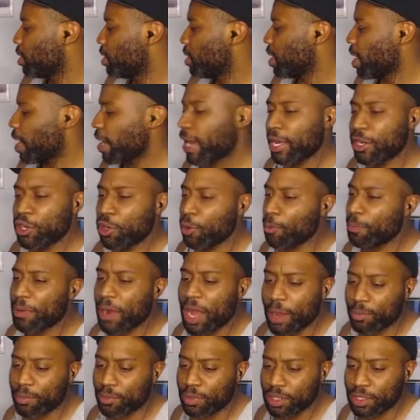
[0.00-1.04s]
I got no
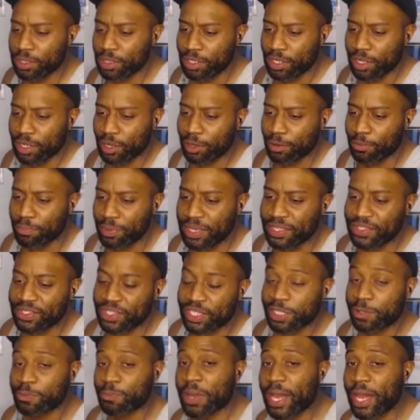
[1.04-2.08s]
problem with you know
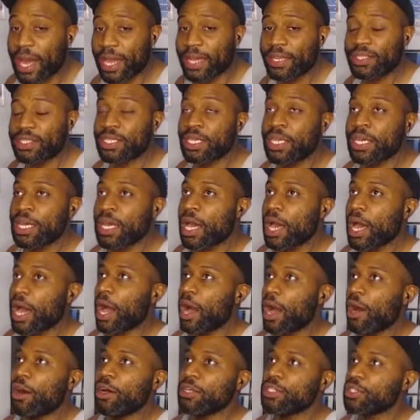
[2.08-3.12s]
business. Plus, I
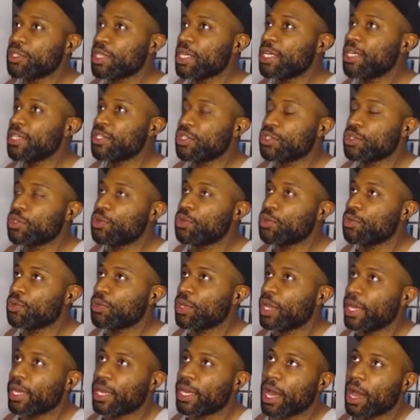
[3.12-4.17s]
also think it's cool.
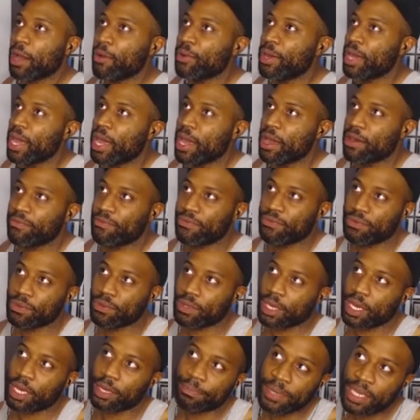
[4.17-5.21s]
Like I would have
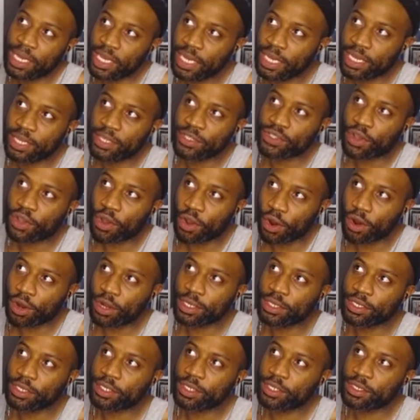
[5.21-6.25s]
comedians,
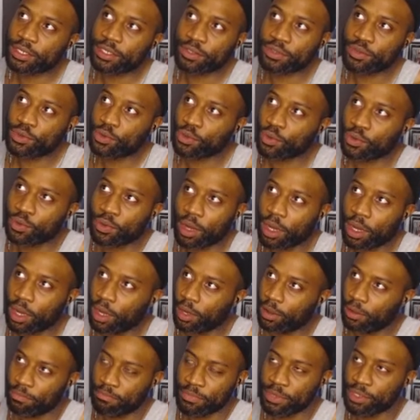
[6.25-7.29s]
artists,
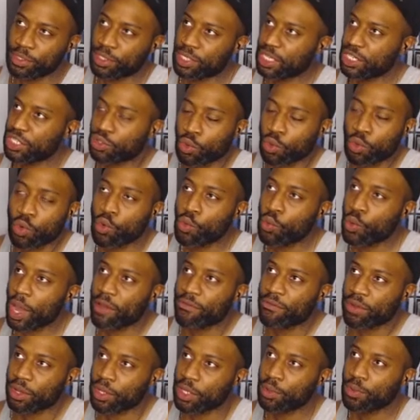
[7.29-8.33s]
uh,
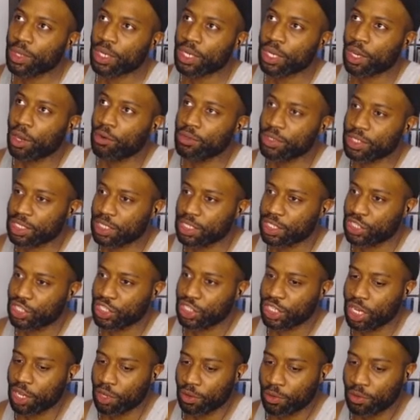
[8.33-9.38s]
whoever you would go to the
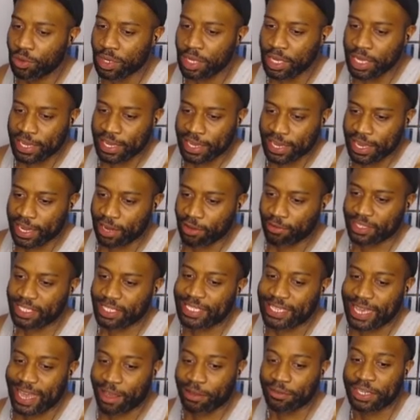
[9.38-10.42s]
show, and it would
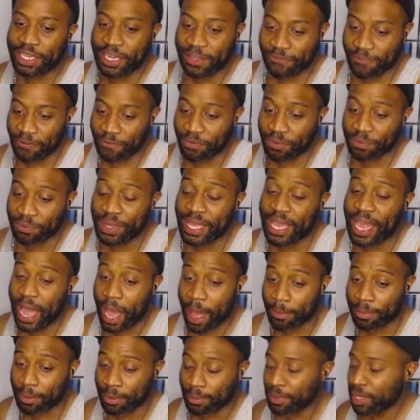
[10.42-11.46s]
sound different from the
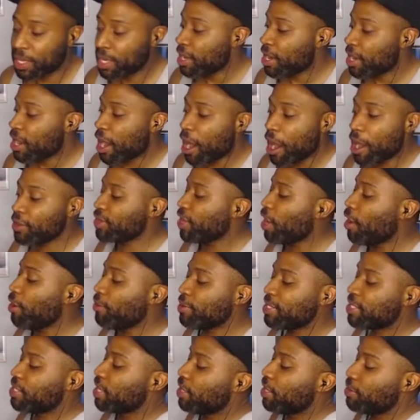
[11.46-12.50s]
album. I
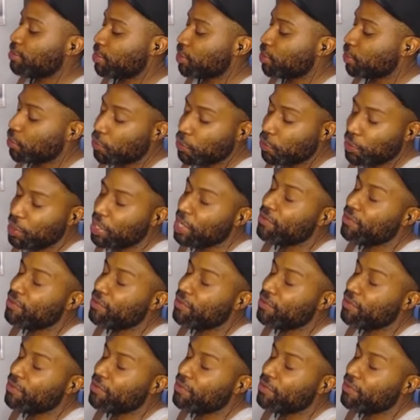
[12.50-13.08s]
always thought that was so cool.